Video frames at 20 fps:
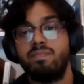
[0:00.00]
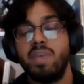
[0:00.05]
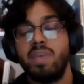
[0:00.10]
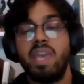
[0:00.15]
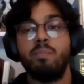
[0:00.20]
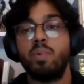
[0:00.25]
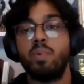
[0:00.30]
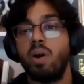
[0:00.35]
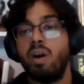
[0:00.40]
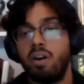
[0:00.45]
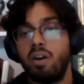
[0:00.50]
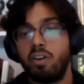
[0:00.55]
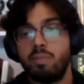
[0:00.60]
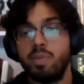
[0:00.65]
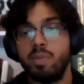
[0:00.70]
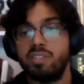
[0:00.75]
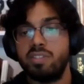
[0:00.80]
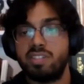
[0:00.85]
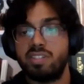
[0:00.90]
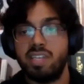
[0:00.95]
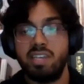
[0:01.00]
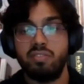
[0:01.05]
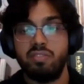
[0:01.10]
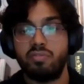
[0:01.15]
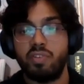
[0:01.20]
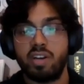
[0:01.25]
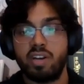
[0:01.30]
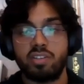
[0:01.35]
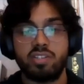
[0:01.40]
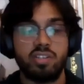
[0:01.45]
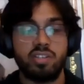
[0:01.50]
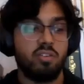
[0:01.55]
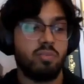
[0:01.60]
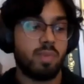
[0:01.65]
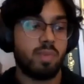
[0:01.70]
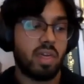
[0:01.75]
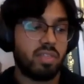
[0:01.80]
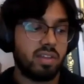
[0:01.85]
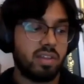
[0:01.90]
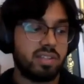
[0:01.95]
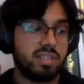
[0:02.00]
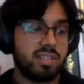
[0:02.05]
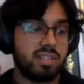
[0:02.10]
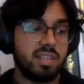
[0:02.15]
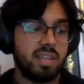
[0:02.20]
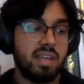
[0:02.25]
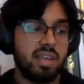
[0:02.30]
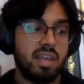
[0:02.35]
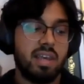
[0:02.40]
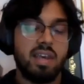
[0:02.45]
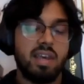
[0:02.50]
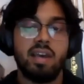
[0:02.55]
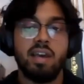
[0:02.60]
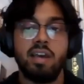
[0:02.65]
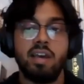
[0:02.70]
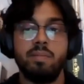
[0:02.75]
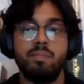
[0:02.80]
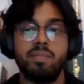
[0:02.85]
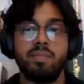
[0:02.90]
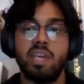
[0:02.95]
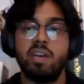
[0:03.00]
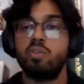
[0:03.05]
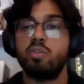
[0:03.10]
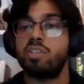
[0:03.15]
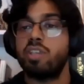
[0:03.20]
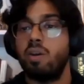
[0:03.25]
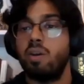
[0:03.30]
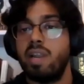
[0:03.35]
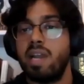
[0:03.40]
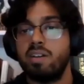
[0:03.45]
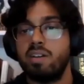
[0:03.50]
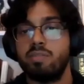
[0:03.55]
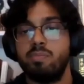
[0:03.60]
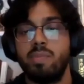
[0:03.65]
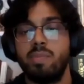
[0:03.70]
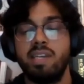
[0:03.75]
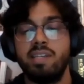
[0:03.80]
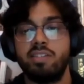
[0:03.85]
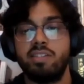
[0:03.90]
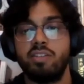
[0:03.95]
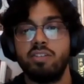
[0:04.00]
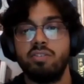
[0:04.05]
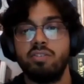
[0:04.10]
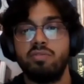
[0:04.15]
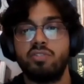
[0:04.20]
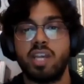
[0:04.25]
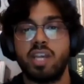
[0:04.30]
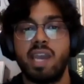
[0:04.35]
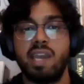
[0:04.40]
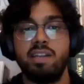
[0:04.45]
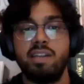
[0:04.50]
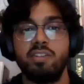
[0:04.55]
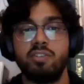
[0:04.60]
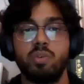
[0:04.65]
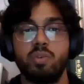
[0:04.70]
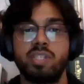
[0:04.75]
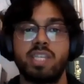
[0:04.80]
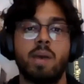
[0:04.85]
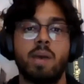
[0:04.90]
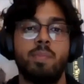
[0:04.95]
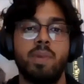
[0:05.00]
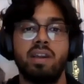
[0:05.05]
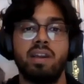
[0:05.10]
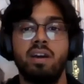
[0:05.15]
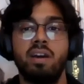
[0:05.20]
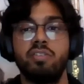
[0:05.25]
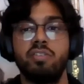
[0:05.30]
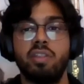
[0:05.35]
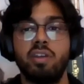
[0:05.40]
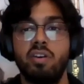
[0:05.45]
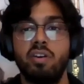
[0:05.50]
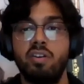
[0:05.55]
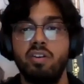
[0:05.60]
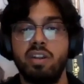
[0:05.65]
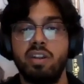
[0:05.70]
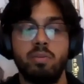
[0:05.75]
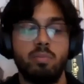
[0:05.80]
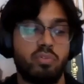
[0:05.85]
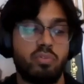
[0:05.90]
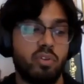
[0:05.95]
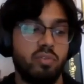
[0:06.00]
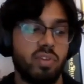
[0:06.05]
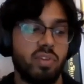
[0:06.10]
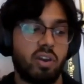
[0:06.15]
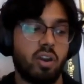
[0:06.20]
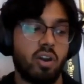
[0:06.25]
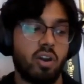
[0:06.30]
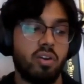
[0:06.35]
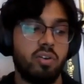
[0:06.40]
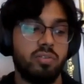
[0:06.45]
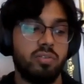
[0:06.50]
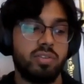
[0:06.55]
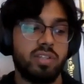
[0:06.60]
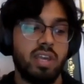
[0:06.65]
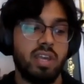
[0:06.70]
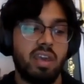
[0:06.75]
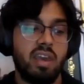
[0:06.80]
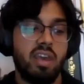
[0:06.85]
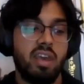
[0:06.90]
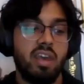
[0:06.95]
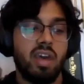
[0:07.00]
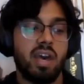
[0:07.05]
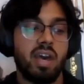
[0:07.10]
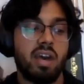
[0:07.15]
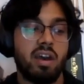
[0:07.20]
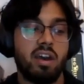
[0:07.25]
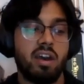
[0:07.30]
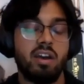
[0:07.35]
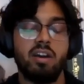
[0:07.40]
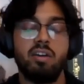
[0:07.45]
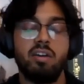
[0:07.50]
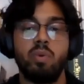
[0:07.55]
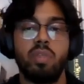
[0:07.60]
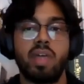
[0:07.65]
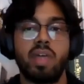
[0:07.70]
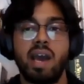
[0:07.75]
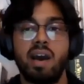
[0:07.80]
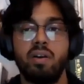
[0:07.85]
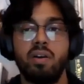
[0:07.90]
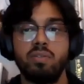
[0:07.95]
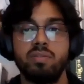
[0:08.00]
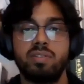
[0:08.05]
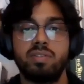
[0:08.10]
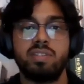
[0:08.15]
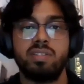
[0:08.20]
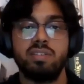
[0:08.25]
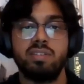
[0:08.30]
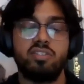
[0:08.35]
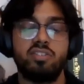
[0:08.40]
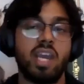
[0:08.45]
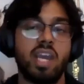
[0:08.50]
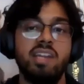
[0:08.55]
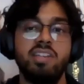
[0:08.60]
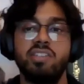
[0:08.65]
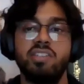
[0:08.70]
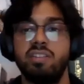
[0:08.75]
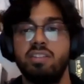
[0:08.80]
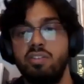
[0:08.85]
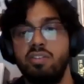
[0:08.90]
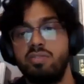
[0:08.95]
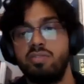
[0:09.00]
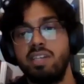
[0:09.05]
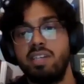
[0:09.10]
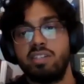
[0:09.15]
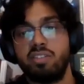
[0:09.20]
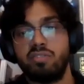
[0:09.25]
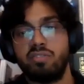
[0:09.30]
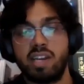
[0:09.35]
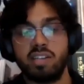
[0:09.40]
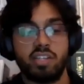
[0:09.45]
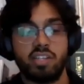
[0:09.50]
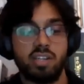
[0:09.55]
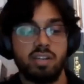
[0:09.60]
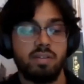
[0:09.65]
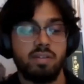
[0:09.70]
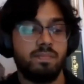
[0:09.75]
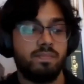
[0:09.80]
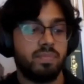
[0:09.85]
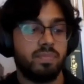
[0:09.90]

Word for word: input arguments to each function or method. It also allows me to change what's happening under the hood and improve the code without changing the user interaction,